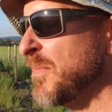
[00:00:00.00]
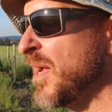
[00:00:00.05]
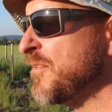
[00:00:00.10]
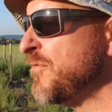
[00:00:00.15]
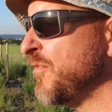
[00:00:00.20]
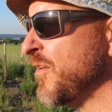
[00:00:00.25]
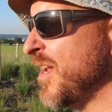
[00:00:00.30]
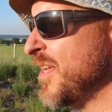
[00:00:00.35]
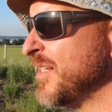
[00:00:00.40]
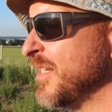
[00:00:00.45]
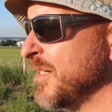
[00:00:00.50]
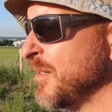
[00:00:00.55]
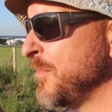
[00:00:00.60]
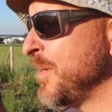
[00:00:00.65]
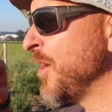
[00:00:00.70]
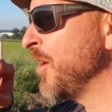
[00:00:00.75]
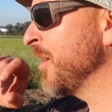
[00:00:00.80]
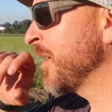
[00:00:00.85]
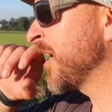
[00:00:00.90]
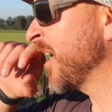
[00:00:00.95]
My friend in
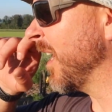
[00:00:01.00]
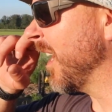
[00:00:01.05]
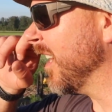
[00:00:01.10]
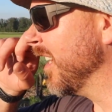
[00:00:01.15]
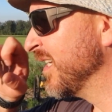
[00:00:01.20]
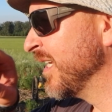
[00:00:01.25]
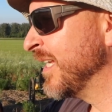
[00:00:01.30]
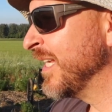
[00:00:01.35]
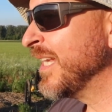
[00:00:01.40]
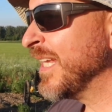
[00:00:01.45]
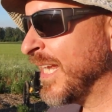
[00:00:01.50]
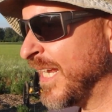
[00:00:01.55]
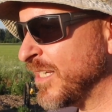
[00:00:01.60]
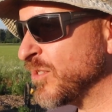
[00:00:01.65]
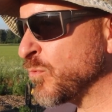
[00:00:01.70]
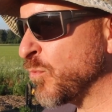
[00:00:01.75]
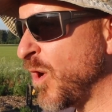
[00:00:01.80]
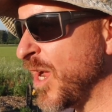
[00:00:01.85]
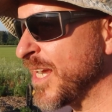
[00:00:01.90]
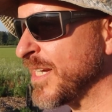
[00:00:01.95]
America,
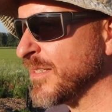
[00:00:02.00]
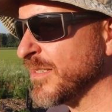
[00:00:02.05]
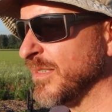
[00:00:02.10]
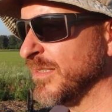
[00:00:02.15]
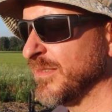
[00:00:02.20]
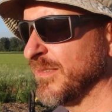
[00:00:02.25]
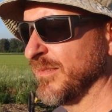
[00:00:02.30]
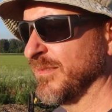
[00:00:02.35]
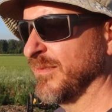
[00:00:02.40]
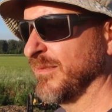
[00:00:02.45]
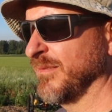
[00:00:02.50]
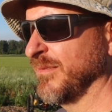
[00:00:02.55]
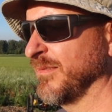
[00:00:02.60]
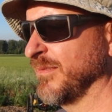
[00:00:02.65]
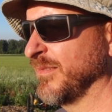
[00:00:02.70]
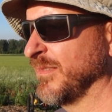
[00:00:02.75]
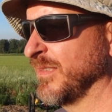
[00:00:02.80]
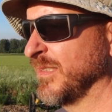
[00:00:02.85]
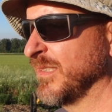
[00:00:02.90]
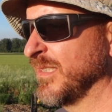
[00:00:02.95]
he's white.
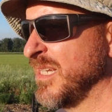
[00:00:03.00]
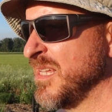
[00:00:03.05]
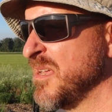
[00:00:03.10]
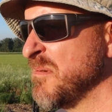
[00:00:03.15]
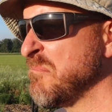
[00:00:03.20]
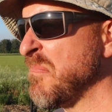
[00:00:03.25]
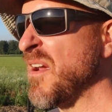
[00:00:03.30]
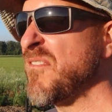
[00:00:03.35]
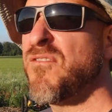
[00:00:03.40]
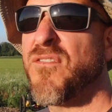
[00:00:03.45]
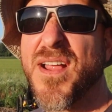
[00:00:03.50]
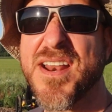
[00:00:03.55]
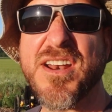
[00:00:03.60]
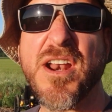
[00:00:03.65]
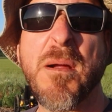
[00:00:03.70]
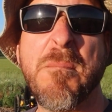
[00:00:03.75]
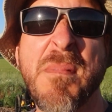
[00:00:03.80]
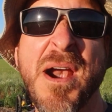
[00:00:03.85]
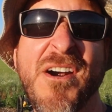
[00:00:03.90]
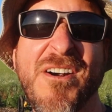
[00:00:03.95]
My friend
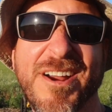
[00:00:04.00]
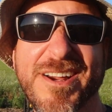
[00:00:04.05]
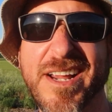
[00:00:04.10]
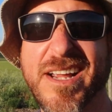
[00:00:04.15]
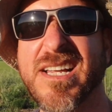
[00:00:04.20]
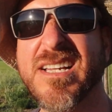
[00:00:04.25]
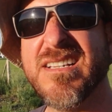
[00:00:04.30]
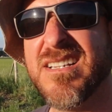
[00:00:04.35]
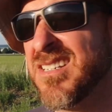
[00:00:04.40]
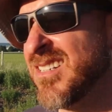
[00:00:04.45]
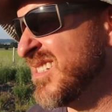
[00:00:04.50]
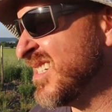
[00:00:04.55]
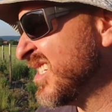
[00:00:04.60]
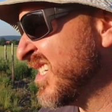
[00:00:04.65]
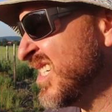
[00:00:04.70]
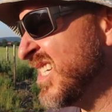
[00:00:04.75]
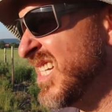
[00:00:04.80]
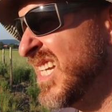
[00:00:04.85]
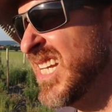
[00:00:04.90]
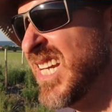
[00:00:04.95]
in America,
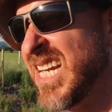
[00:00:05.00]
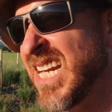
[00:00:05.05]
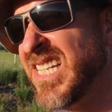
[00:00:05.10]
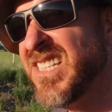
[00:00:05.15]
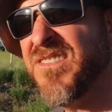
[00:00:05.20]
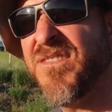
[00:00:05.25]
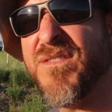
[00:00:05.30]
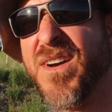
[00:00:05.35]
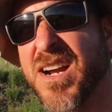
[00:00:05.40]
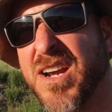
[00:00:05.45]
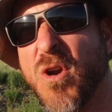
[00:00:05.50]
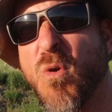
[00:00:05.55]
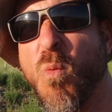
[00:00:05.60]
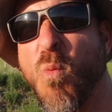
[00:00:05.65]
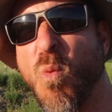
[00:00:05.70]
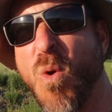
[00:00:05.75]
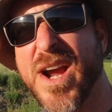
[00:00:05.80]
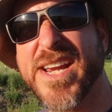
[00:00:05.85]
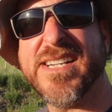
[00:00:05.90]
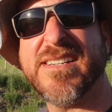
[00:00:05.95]
He's
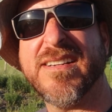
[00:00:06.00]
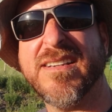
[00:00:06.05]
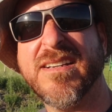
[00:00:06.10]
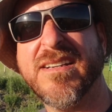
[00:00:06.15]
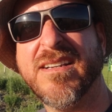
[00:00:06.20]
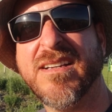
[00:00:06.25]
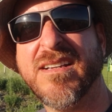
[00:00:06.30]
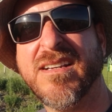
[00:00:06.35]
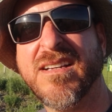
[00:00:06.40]
fucking white.